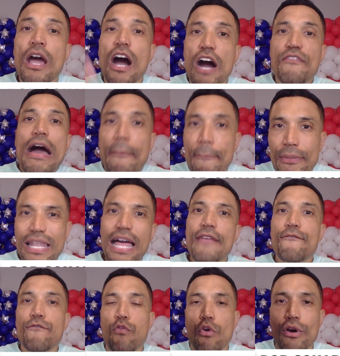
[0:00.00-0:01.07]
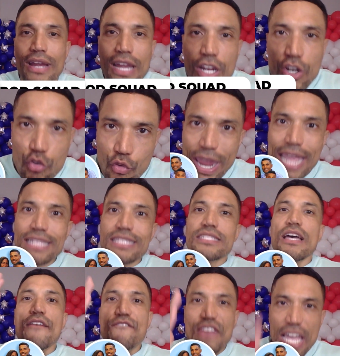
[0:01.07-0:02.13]
of applying for grants
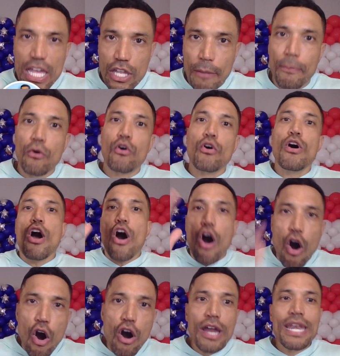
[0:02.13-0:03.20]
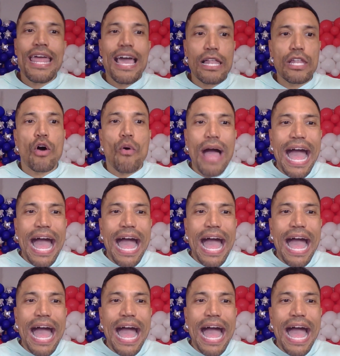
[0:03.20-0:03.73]
available on Hello